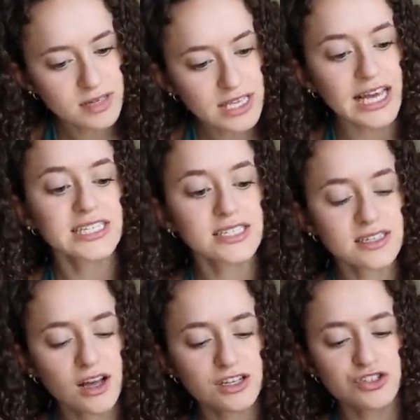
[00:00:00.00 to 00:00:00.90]
Yes,
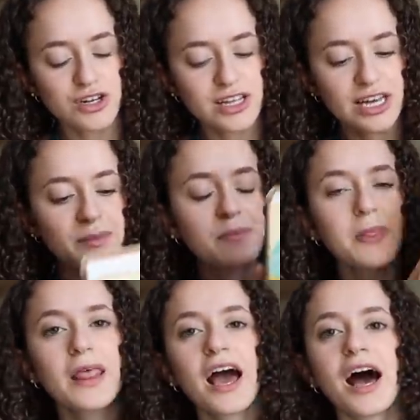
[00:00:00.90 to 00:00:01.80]
Australia.
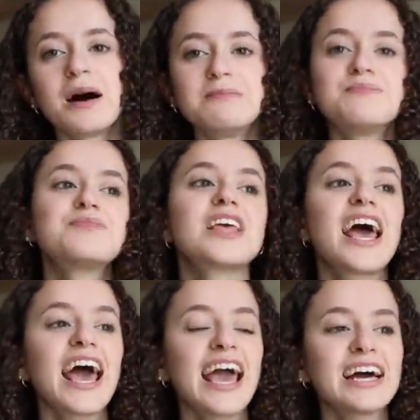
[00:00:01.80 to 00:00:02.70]
Um,
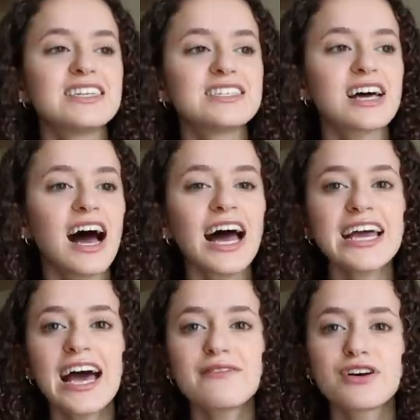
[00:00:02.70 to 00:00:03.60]
and I
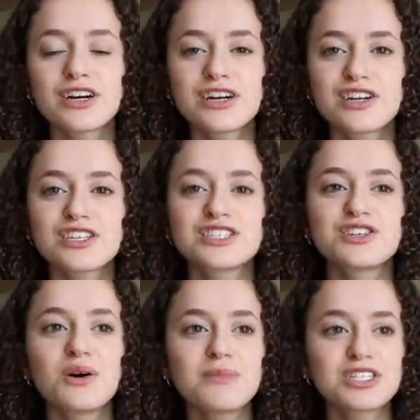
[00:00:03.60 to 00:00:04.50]
have heard
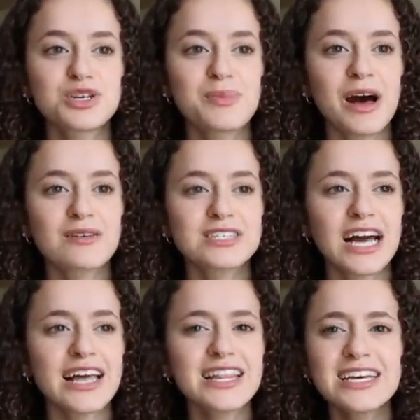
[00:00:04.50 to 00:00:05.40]
so much about,
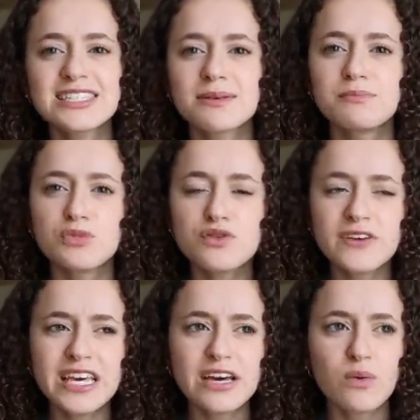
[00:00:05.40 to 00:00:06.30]
I think it's a
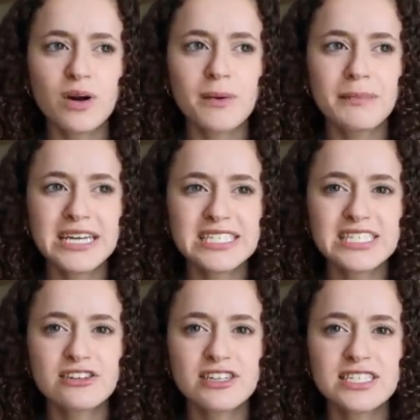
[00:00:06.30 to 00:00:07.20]
movie or a
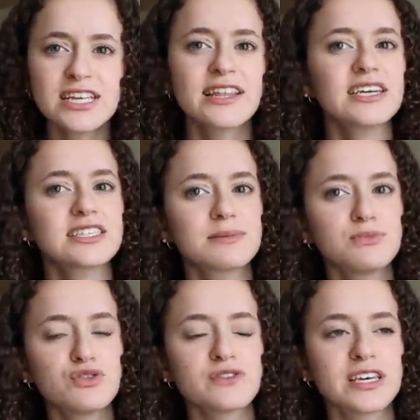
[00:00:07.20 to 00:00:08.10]
miniseries. I think it's a
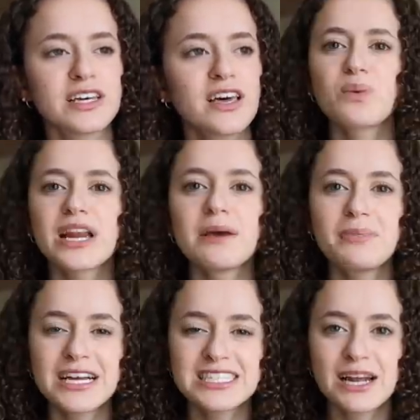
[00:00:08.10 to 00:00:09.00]
movie. When I
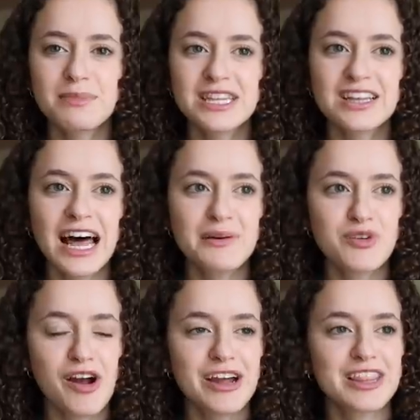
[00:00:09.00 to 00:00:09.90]
picked it up at the
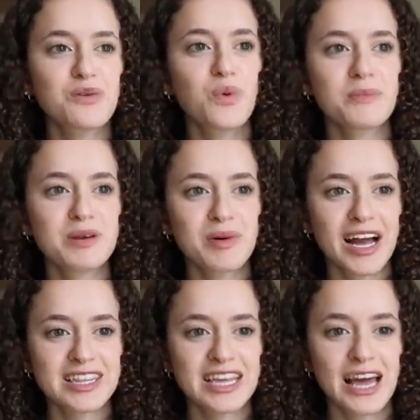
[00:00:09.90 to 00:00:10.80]
library, the woman
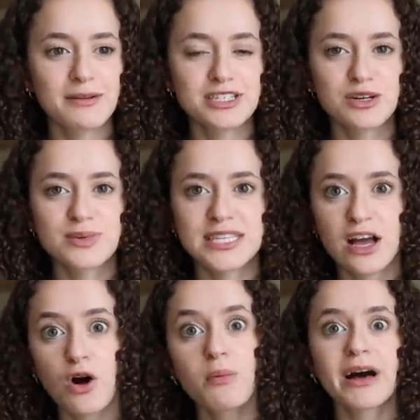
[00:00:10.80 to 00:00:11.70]
behind the counter was
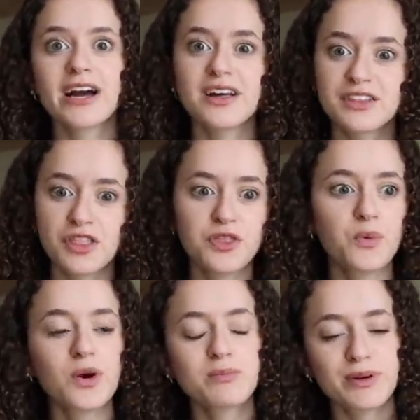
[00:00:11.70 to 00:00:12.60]
like, oh my god, the
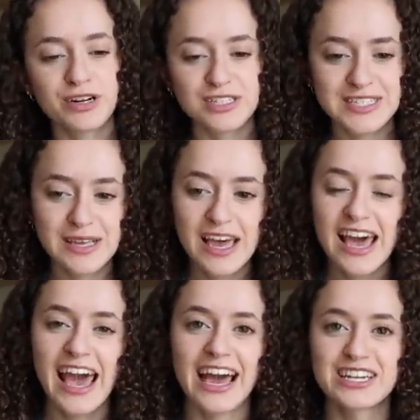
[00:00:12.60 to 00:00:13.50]
thorn birds.
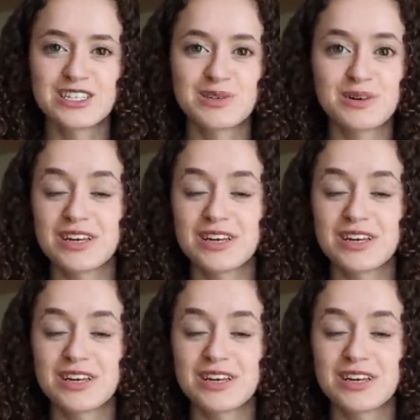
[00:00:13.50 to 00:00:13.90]
And